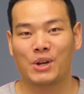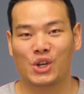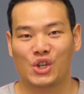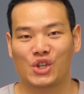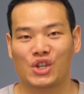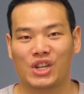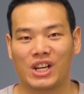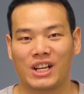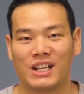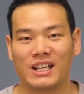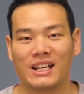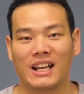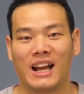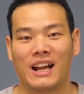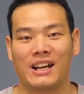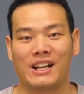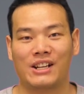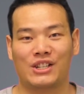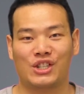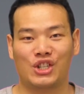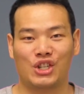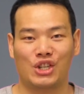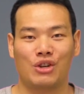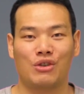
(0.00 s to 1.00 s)
the machine and
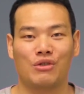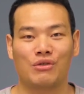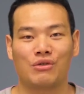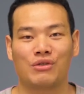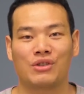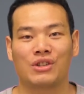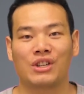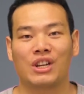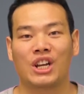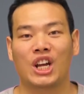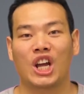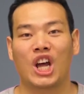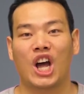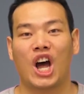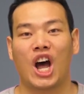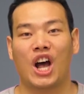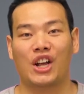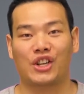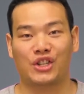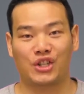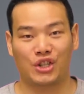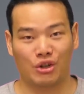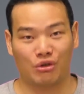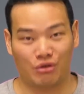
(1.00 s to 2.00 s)
its use
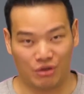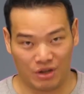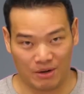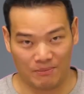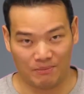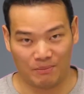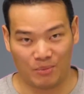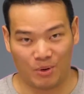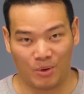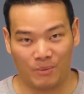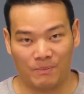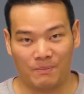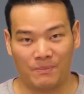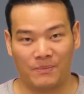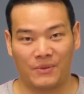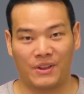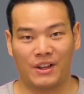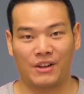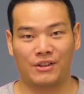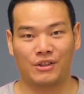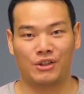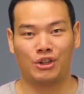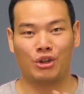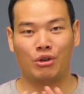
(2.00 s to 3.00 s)
are so simple.
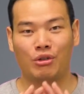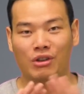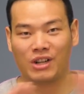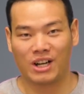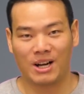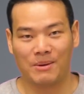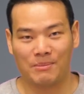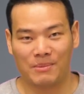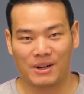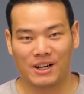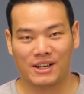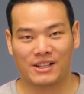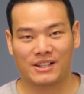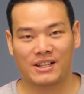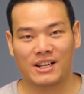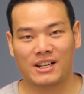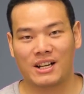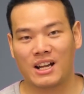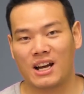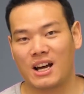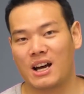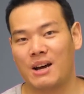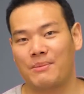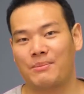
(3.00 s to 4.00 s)
There's no complex
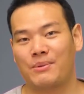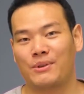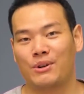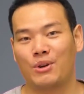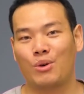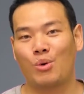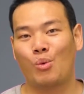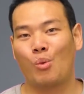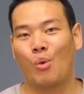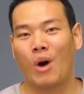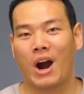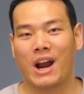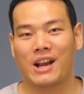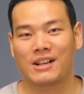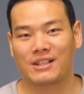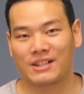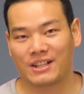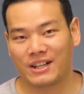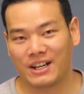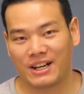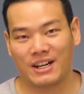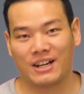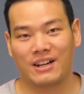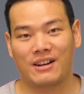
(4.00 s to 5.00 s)
setup, no
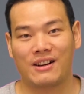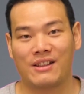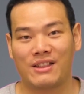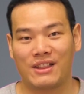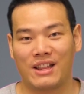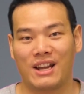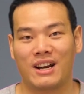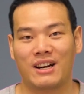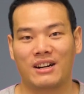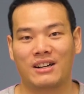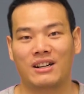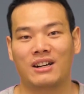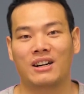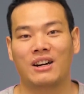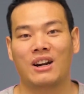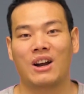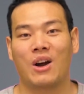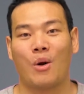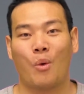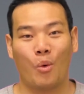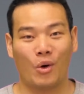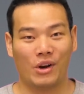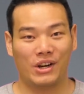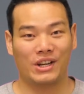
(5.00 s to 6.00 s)
wires here and there.
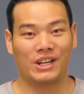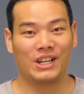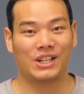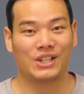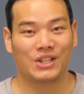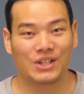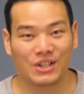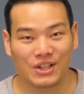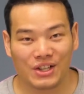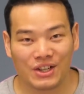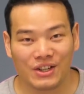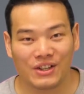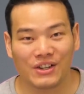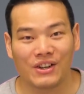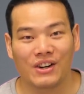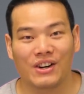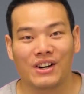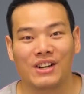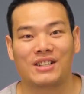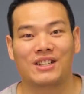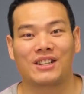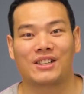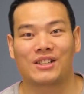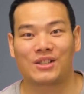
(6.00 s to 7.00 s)
What you need to do
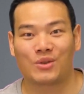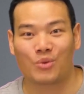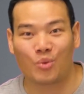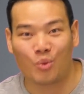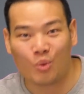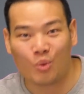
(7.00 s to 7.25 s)
is just